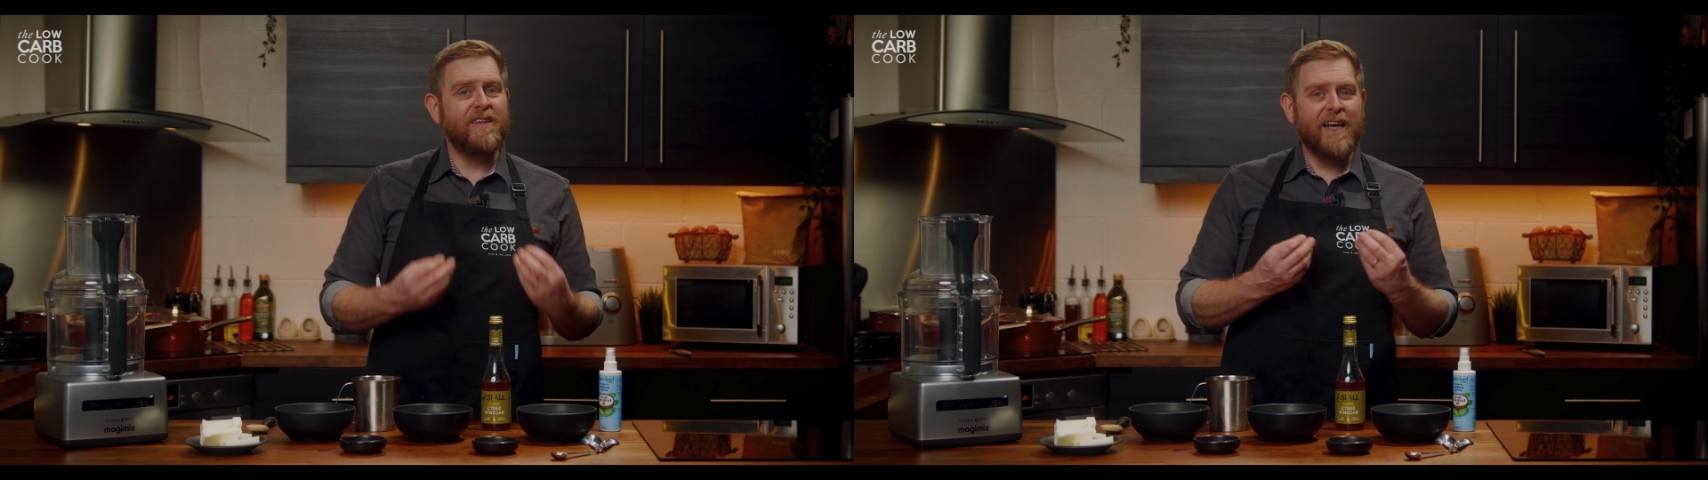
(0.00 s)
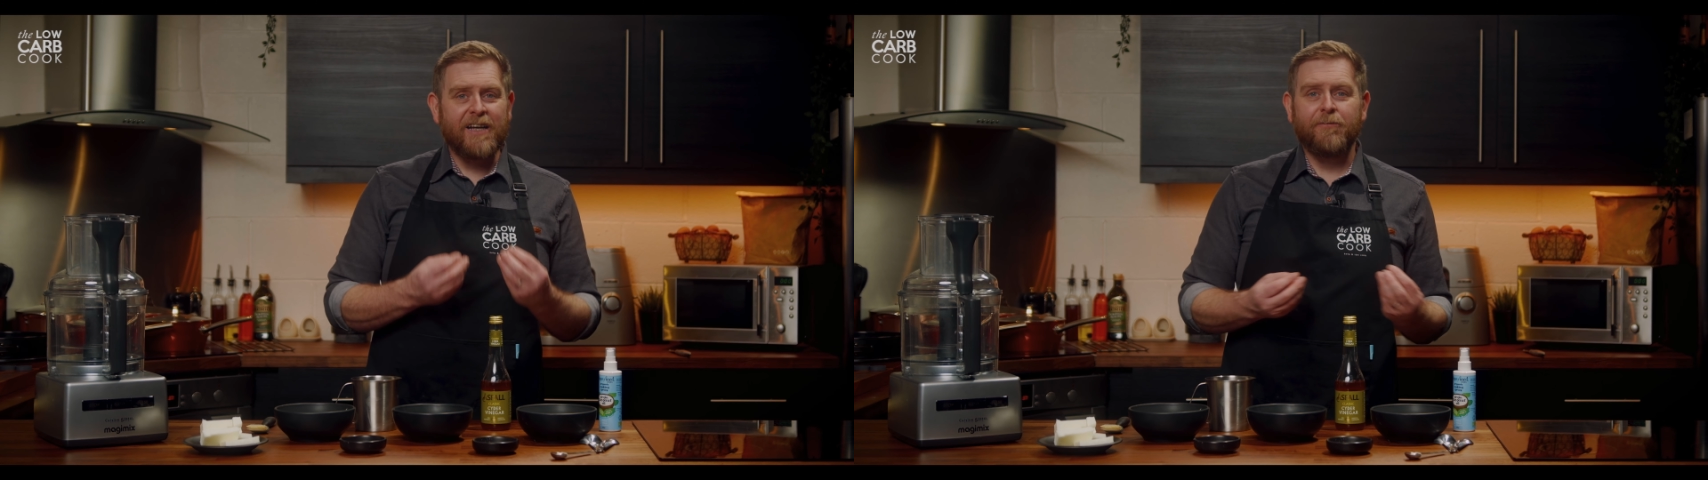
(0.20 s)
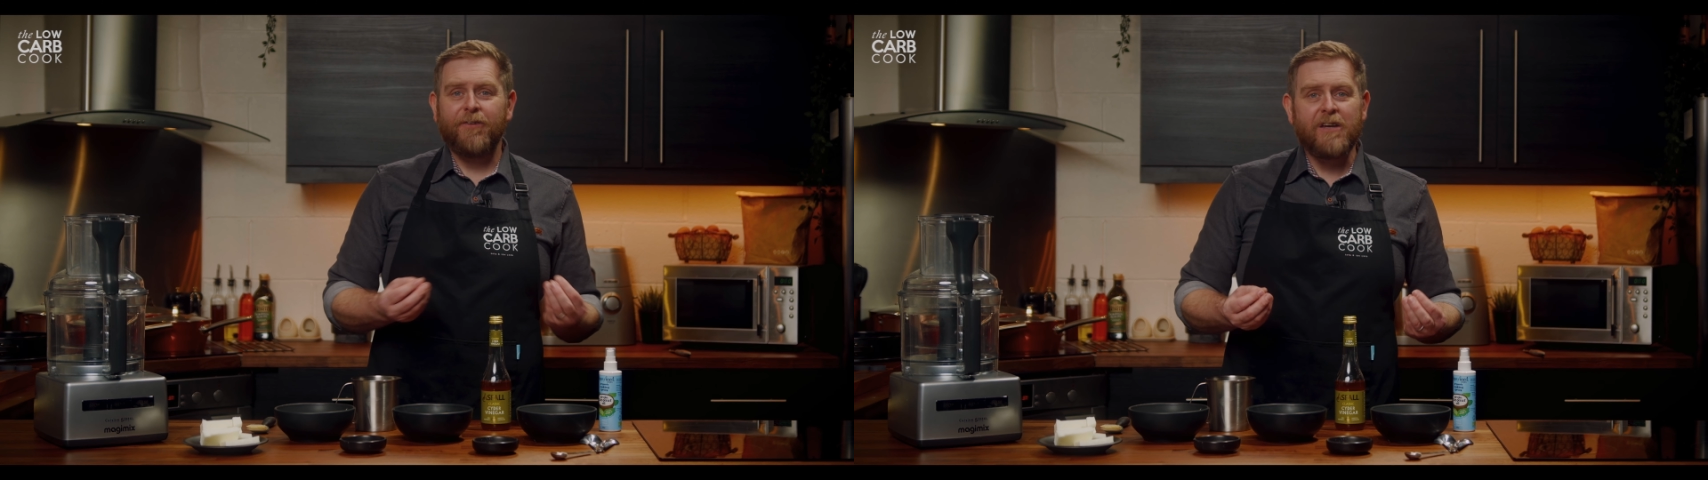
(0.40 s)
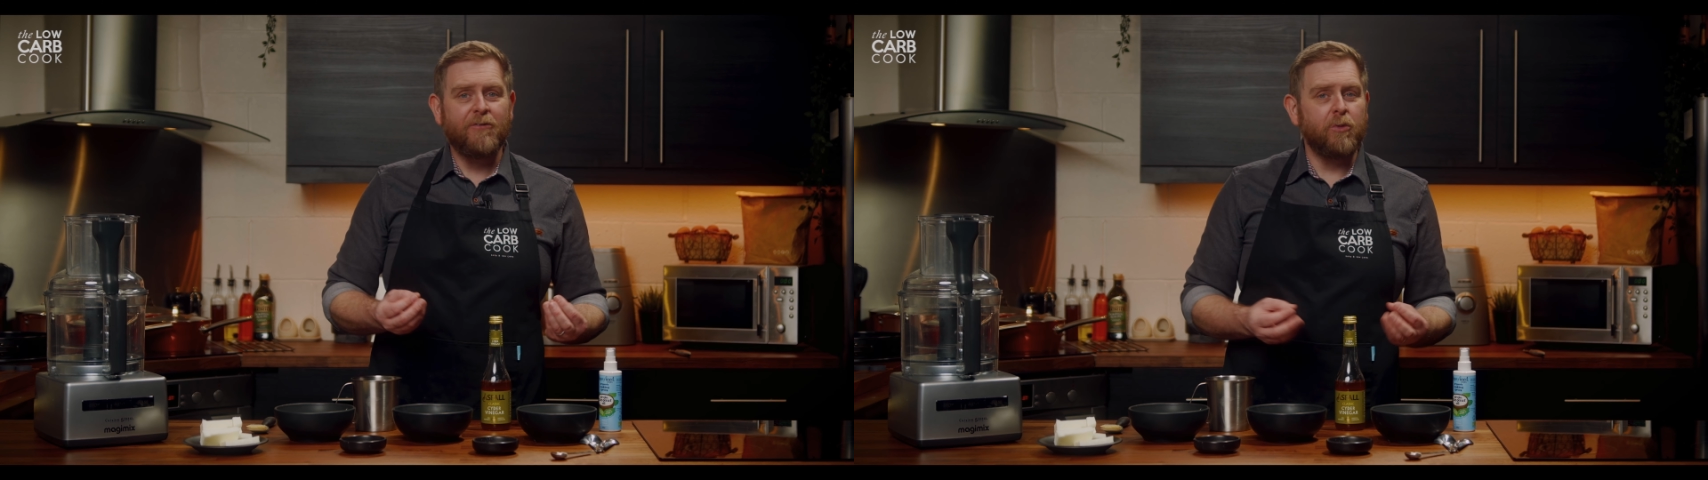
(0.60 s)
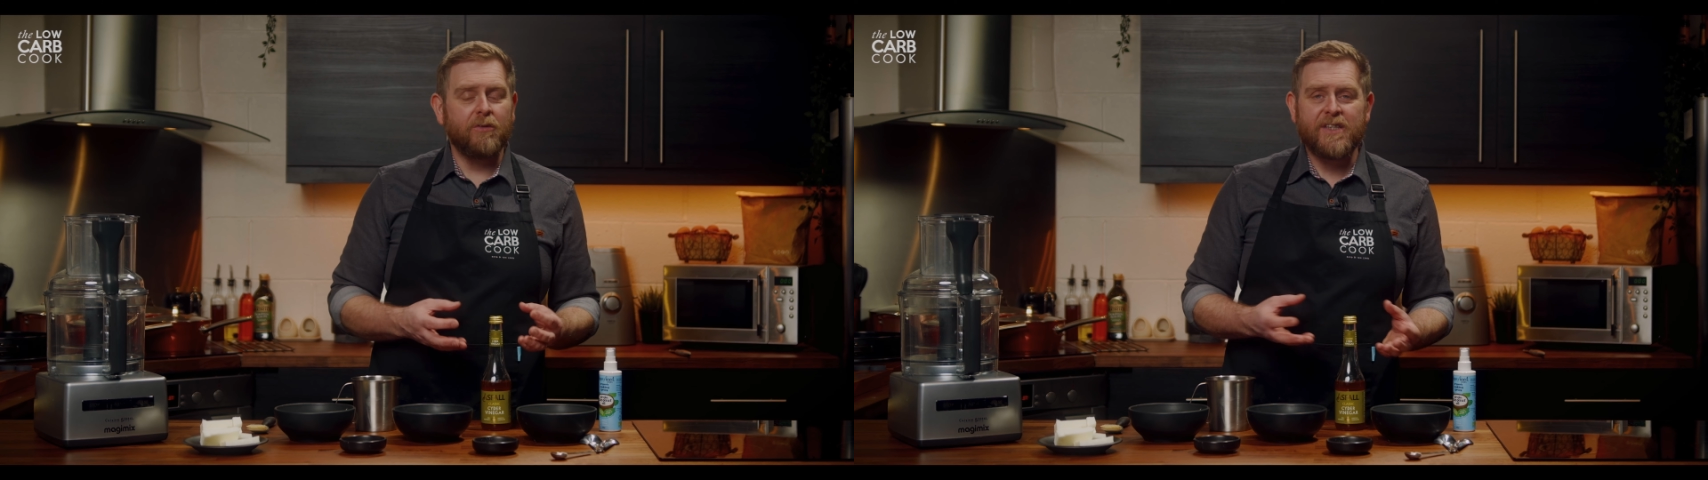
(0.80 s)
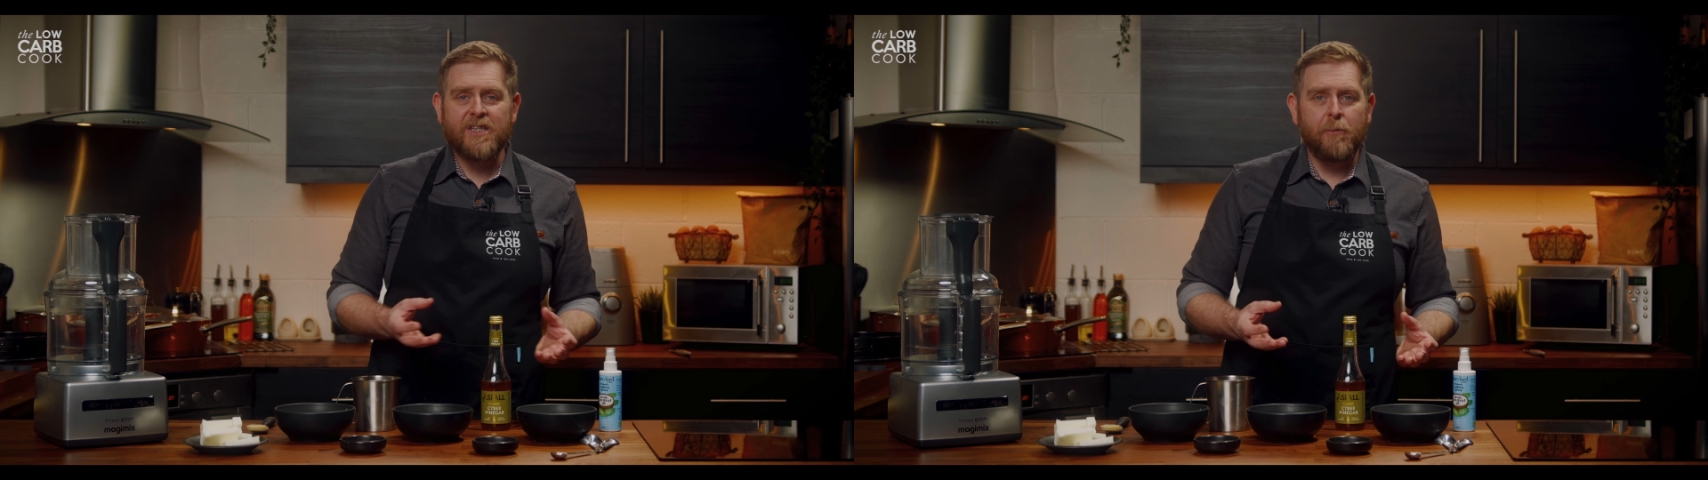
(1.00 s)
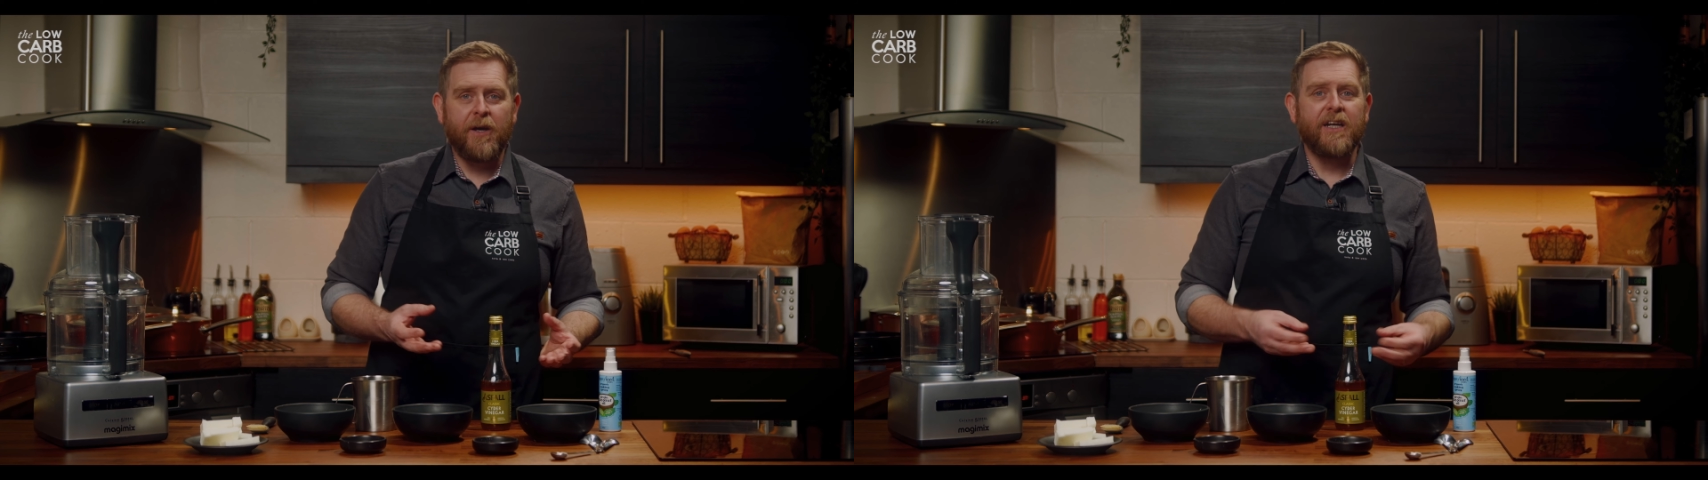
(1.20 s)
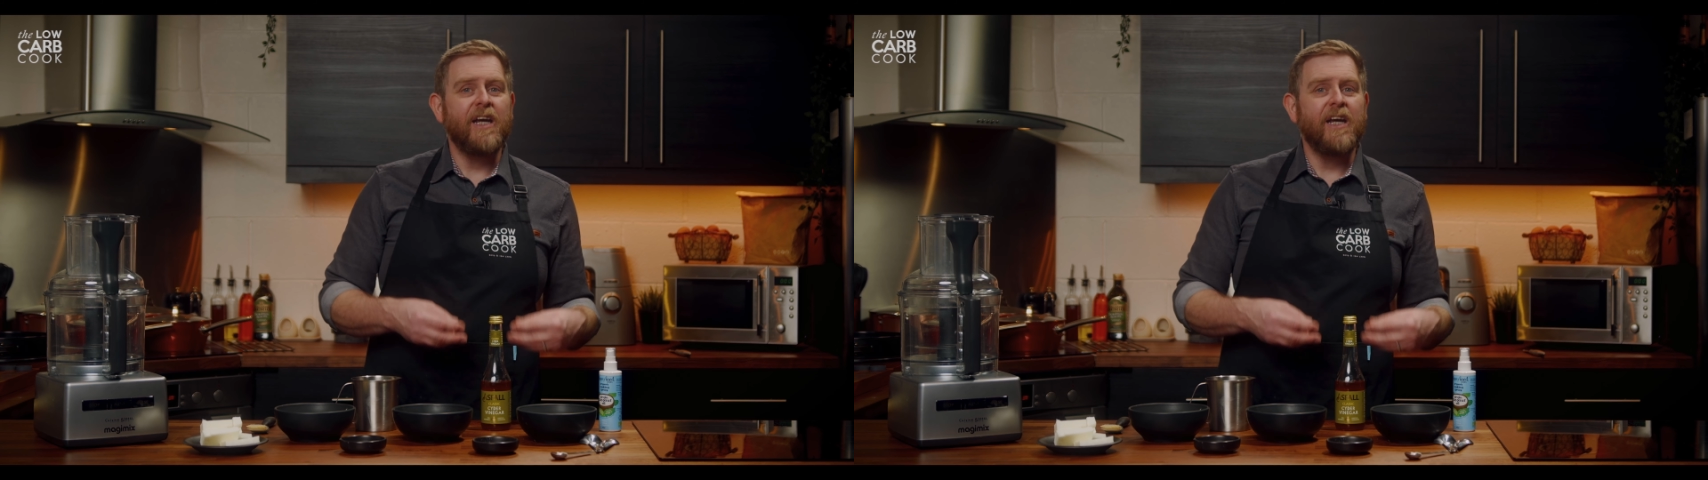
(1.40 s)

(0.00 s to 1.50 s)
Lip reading: that flavour will dissipate